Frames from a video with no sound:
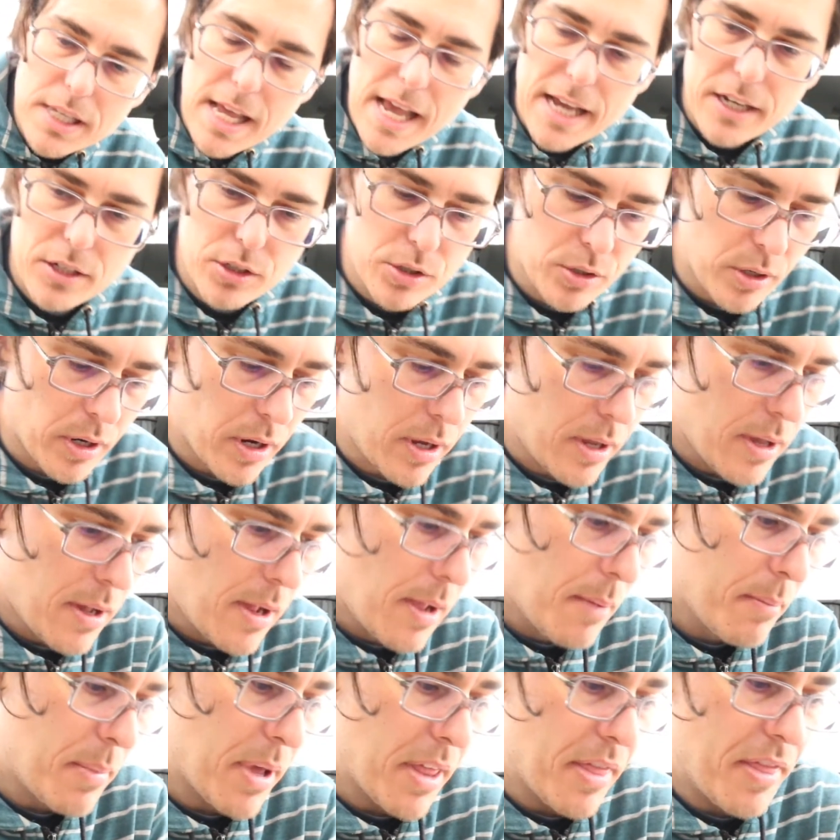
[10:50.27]
extra.
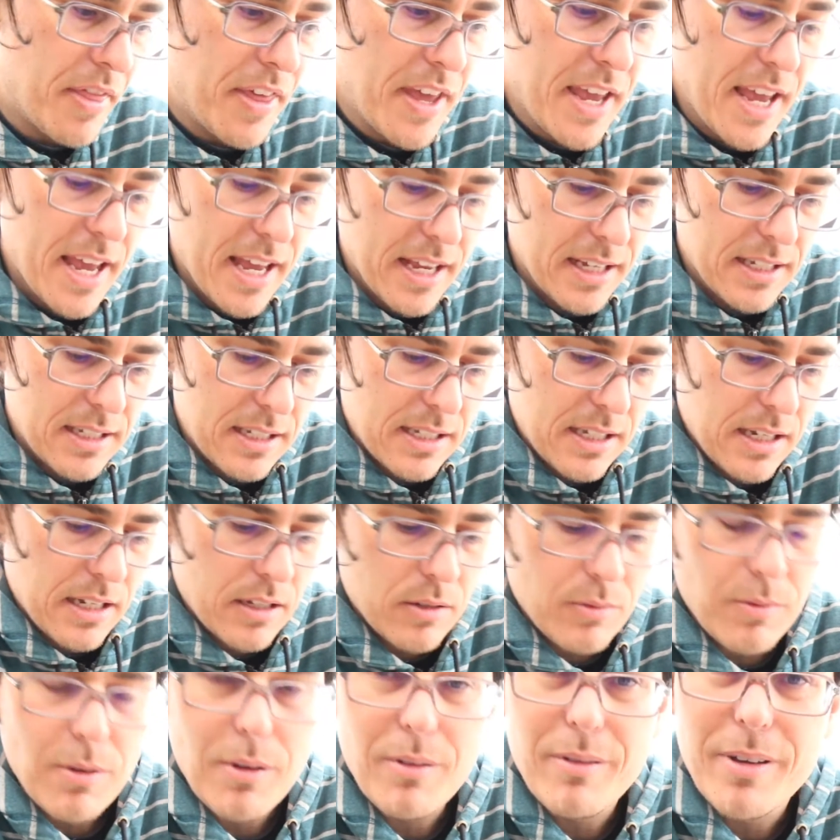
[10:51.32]
But this
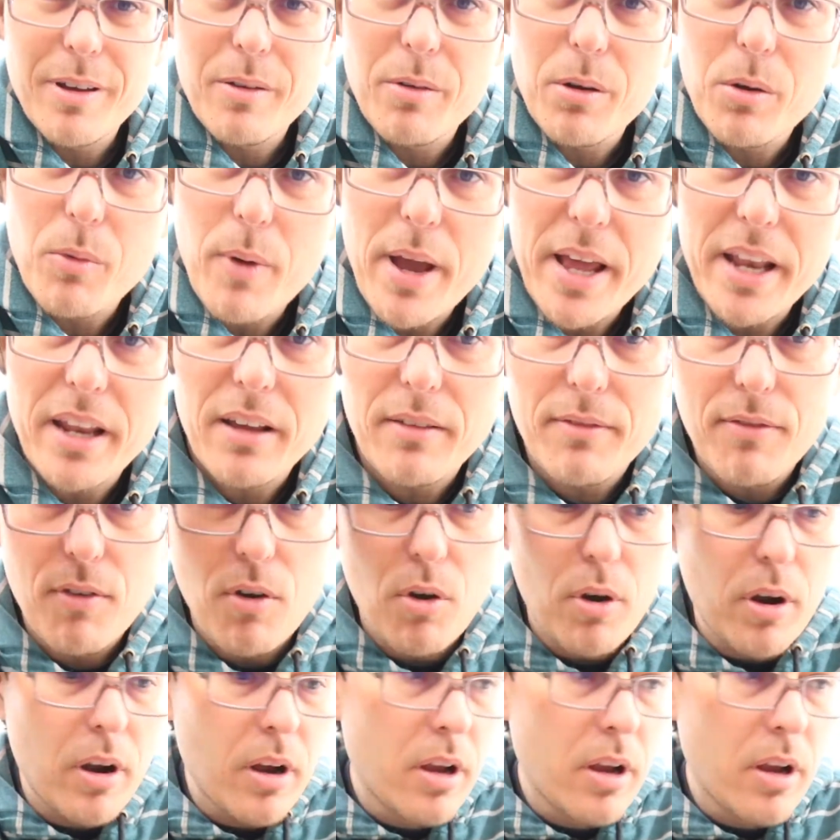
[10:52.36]
is what we were waiting for.